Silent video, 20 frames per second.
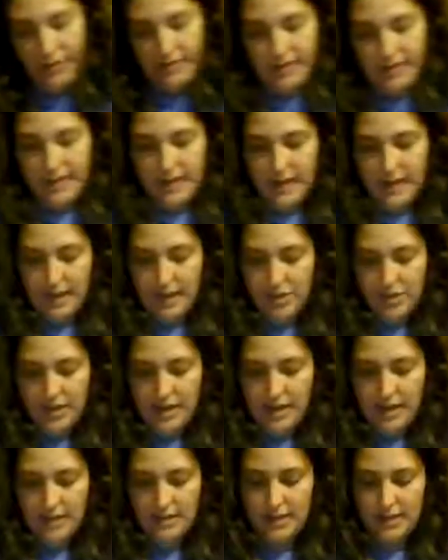is that it actually
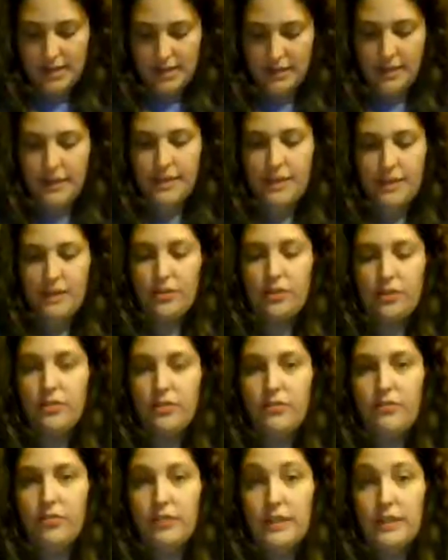has a light
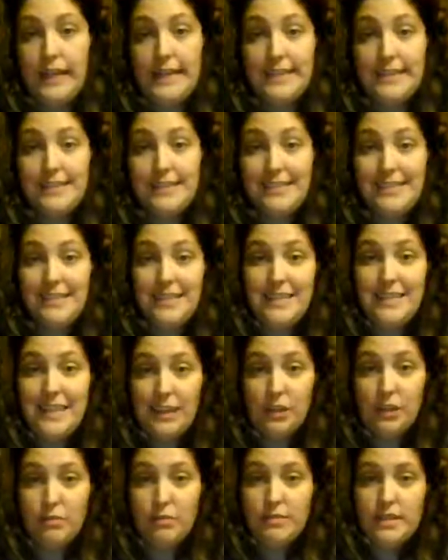
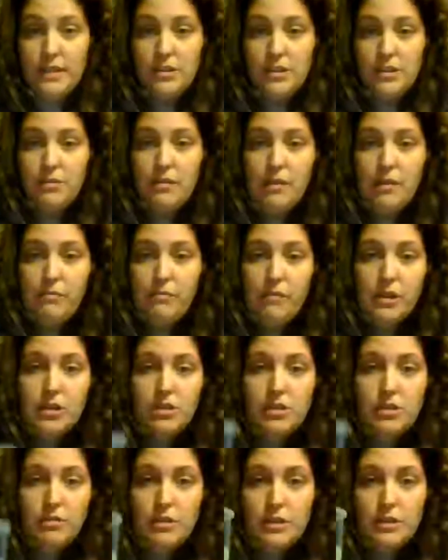yellow tint to it,
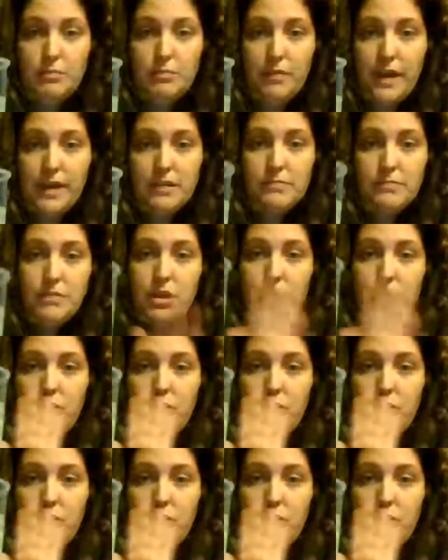which so does plasma.